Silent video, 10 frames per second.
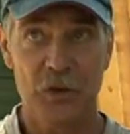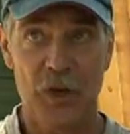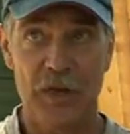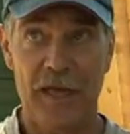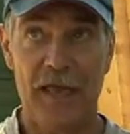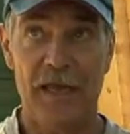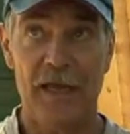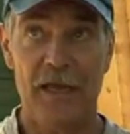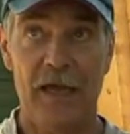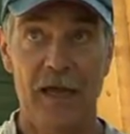a
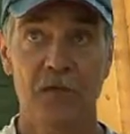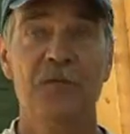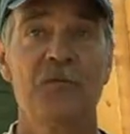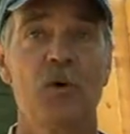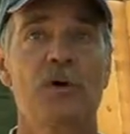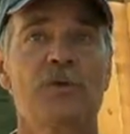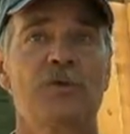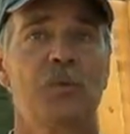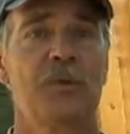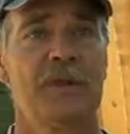healthy
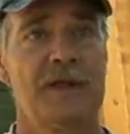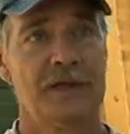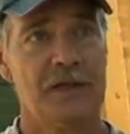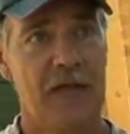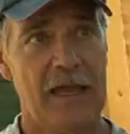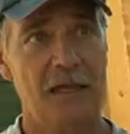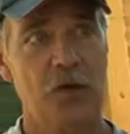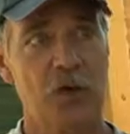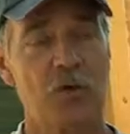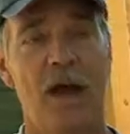forest with a
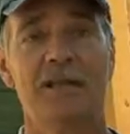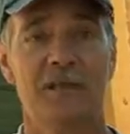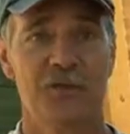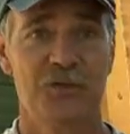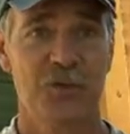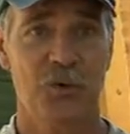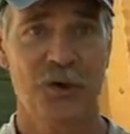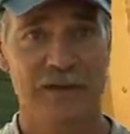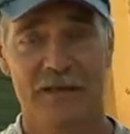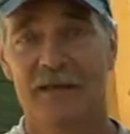grass
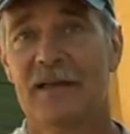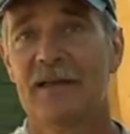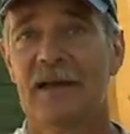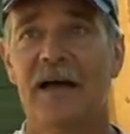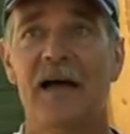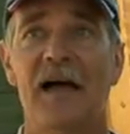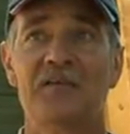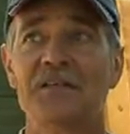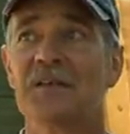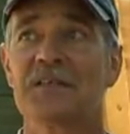understory.
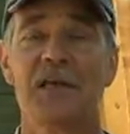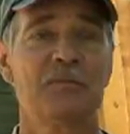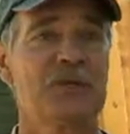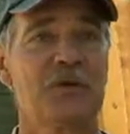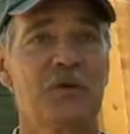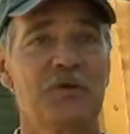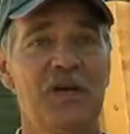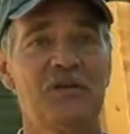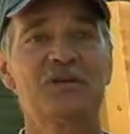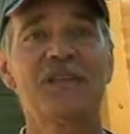I've since come to
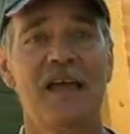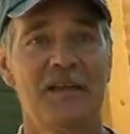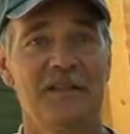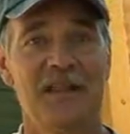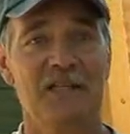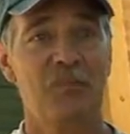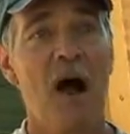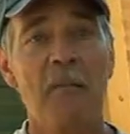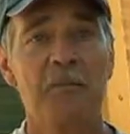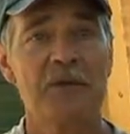understand that that's
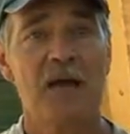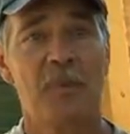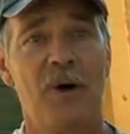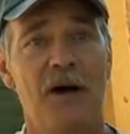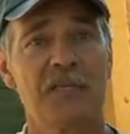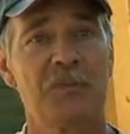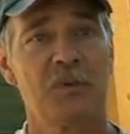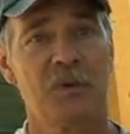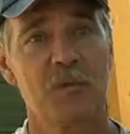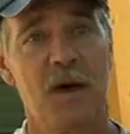probably not
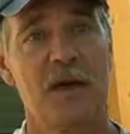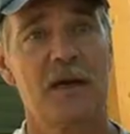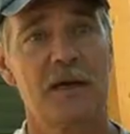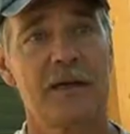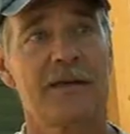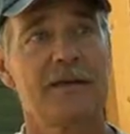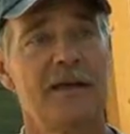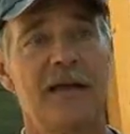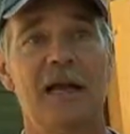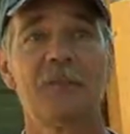possible with my area,
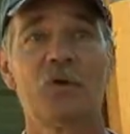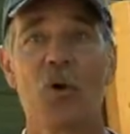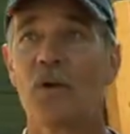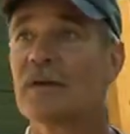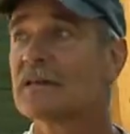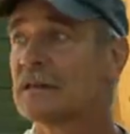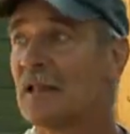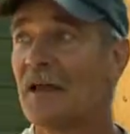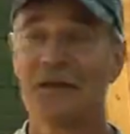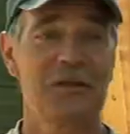and I'm growing to
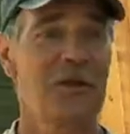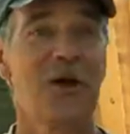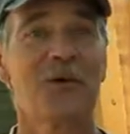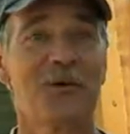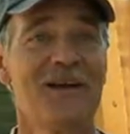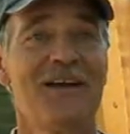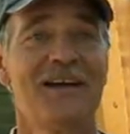like the oak